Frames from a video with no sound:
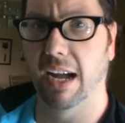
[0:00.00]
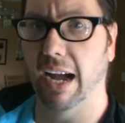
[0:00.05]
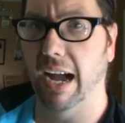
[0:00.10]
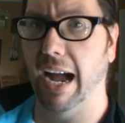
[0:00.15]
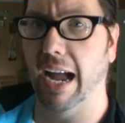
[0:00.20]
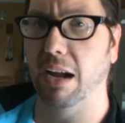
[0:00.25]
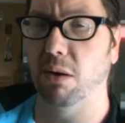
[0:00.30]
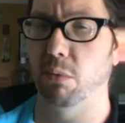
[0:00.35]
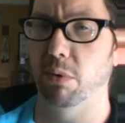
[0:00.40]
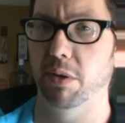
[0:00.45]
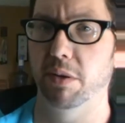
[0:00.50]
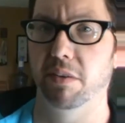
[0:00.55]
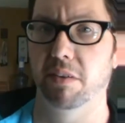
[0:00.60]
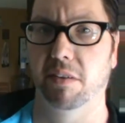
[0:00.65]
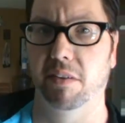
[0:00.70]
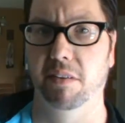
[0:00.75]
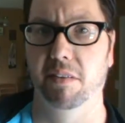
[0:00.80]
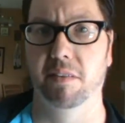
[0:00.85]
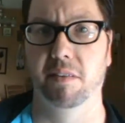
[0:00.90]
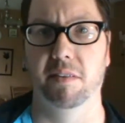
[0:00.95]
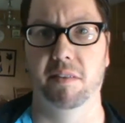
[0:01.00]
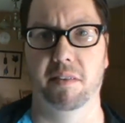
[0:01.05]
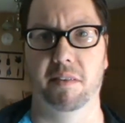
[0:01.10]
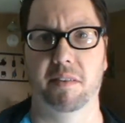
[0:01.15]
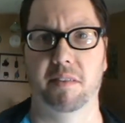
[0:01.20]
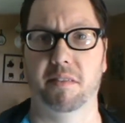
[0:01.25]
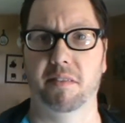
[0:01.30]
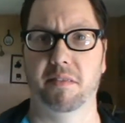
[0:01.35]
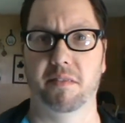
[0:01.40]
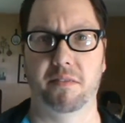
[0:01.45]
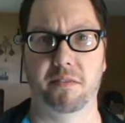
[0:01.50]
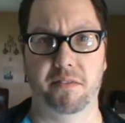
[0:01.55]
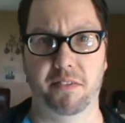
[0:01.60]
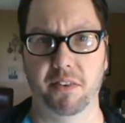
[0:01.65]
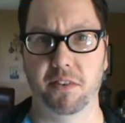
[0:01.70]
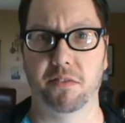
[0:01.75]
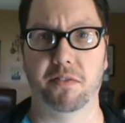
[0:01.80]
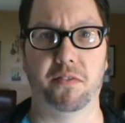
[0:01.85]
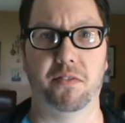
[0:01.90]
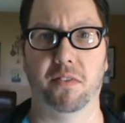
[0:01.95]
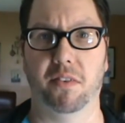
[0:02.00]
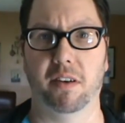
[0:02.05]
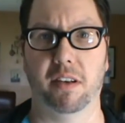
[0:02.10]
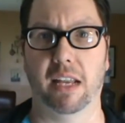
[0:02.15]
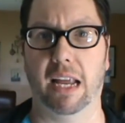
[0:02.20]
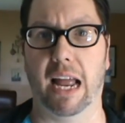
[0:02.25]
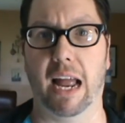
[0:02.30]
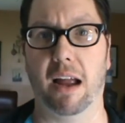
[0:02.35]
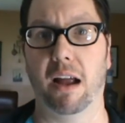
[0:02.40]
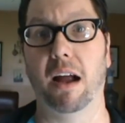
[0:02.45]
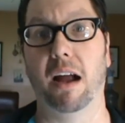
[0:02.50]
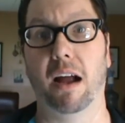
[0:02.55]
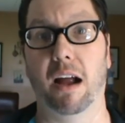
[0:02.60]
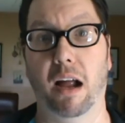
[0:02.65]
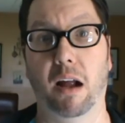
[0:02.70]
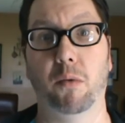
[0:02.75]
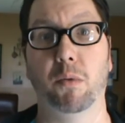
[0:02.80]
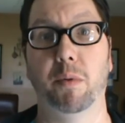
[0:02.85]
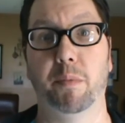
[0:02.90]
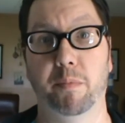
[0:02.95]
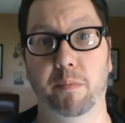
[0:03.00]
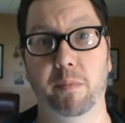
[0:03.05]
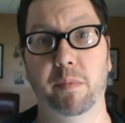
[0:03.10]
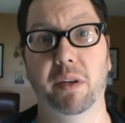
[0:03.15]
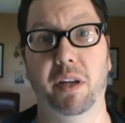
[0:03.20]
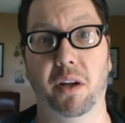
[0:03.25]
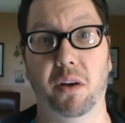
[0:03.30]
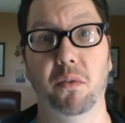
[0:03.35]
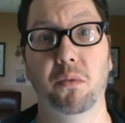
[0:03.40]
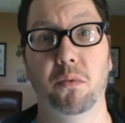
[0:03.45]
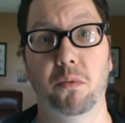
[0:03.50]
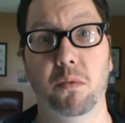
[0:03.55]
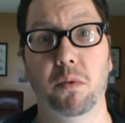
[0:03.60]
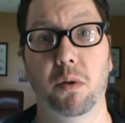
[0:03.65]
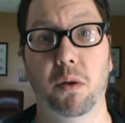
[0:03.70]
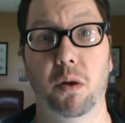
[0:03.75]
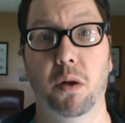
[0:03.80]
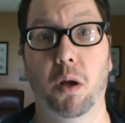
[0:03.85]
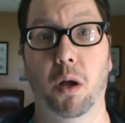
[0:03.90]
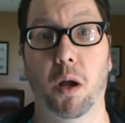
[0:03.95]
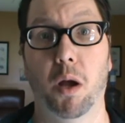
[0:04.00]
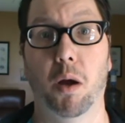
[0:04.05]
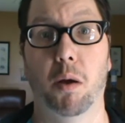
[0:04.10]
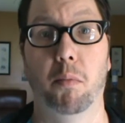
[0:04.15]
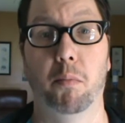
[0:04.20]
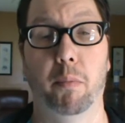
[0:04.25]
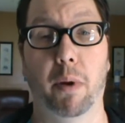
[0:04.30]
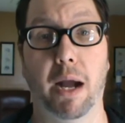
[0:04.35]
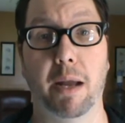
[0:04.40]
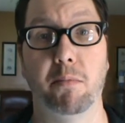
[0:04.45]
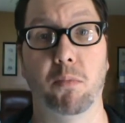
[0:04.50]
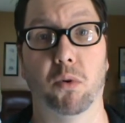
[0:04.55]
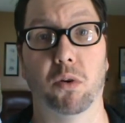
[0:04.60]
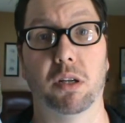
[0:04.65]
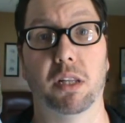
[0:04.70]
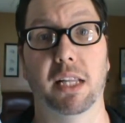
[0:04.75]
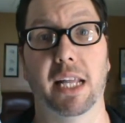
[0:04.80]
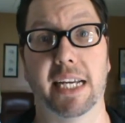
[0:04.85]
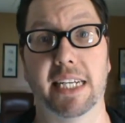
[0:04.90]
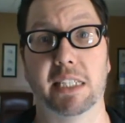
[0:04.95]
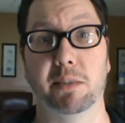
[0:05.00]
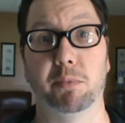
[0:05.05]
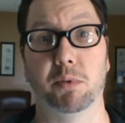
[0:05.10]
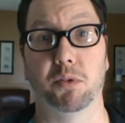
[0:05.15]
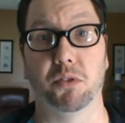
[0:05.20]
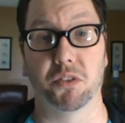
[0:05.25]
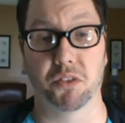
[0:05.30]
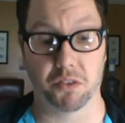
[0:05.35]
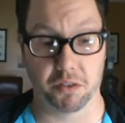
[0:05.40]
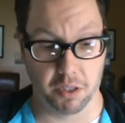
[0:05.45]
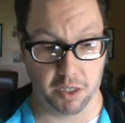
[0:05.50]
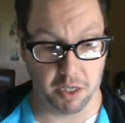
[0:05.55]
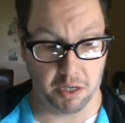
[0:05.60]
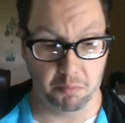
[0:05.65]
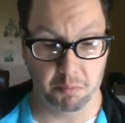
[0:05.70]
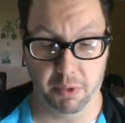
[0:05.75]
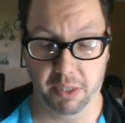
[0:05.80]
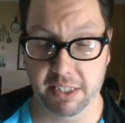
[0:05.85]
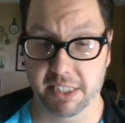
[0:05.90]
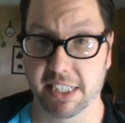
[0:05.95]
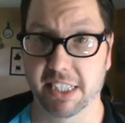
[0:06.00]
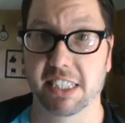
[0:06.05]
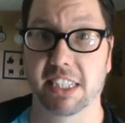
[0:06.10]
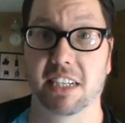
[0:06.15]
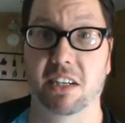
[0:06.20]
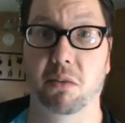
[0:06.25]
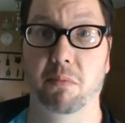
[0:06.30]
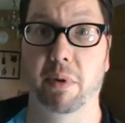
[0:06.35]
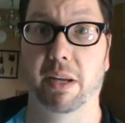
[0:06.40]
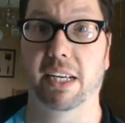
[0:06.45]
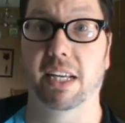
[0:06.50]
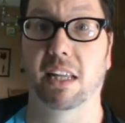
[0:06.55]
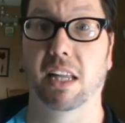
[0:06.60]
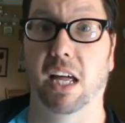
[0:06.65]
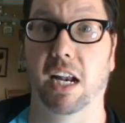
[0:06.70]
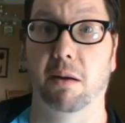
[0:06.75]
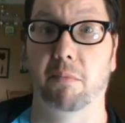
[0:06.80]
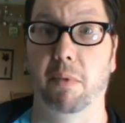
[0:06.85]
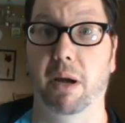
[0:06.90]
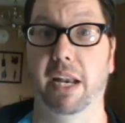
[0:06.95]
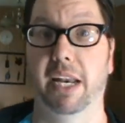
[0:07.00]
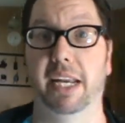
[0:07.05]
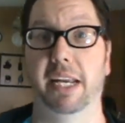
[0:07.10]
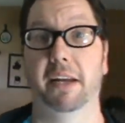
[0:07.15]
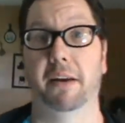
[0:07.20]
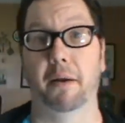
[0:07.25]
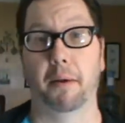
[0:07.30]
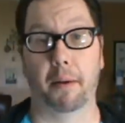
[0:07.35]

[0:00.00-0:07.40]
I would I would, you know, buy more collectibles. But since I don't make a lot of money,